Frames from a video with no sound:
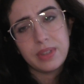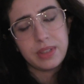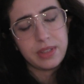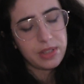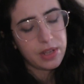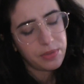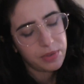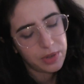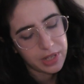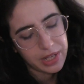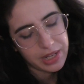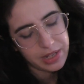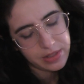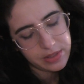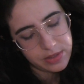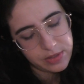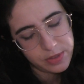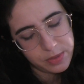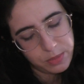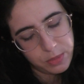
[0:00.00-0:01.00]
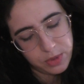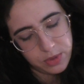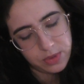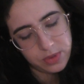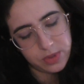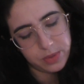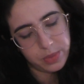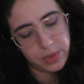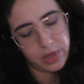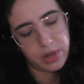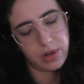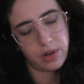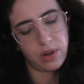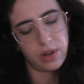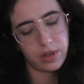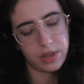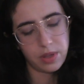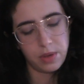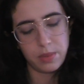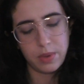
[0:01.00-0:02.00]
you ever get in those moods where
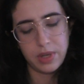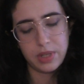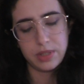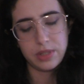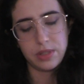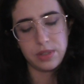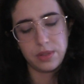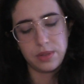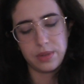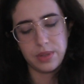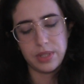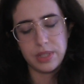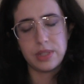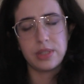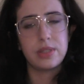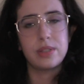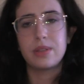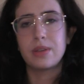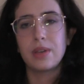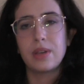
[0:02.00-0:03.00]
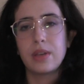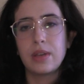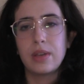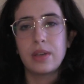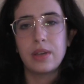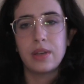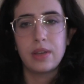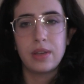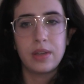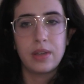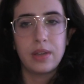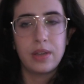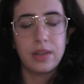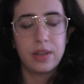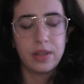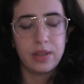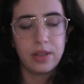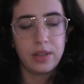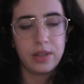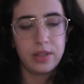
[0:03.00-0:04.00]
all you want to do is
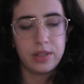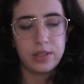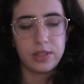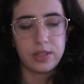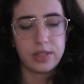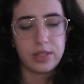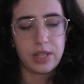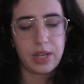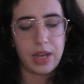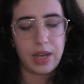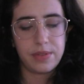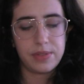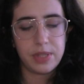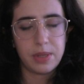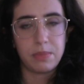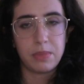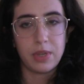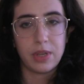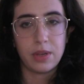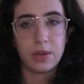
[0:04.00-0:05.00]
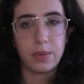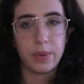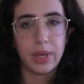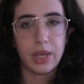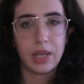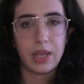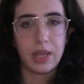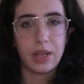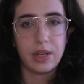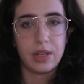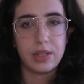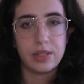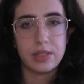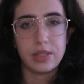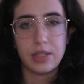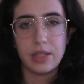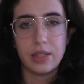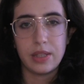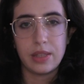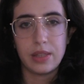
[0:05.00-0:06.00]
just have something quick and
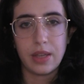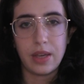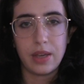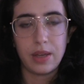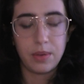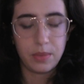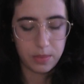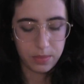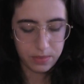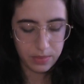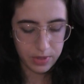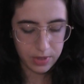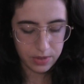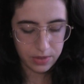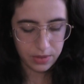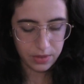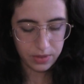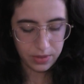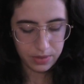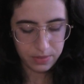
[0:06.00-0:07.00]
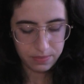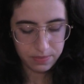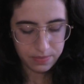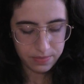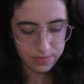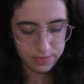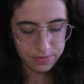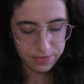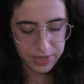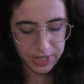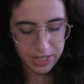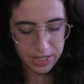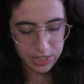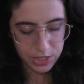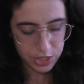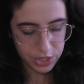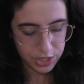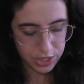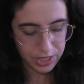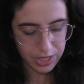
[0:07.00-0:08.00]
easy that you'll
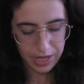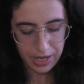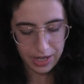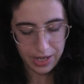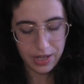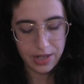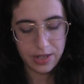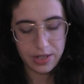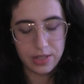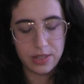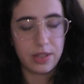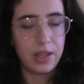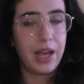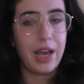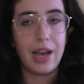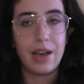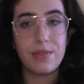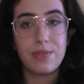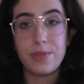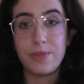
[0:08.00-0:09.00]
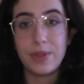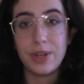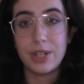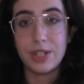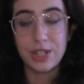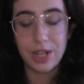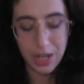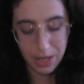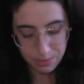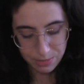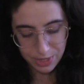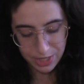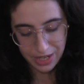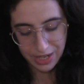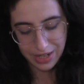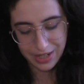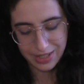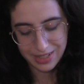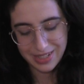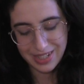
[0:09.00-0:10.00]
finish and you'll have a finished
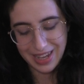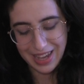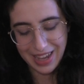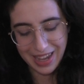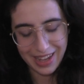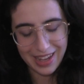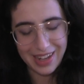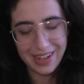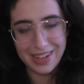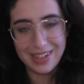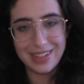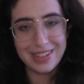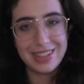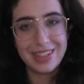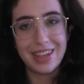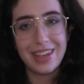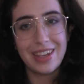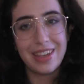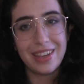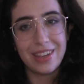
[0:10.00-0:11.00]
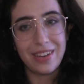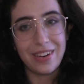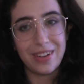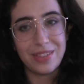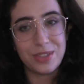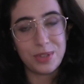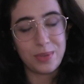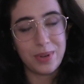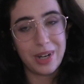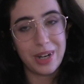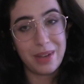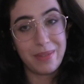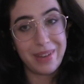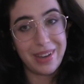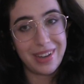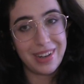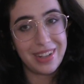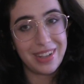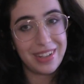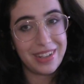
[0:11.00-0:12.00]
object and you don't have to worry
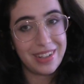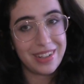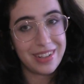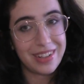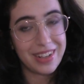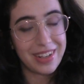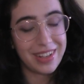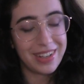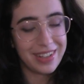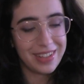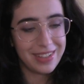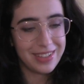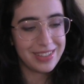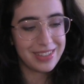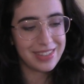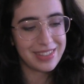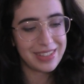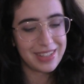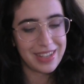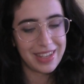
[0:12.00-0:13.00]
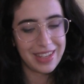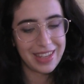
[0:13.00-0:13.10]
about it? Because